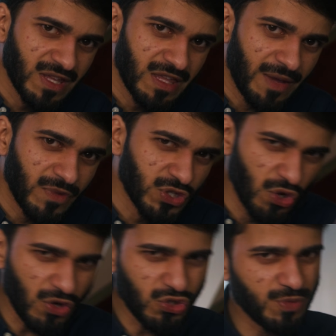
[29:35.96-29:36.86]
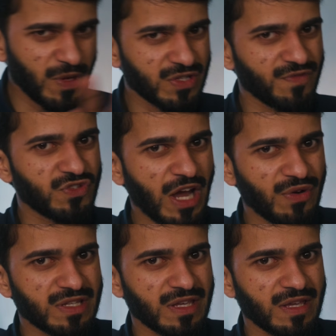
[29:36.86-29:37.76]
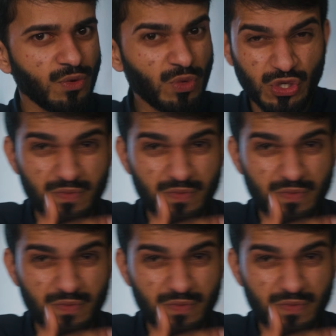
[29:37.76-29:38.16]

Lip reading: to them is not just because of charity, which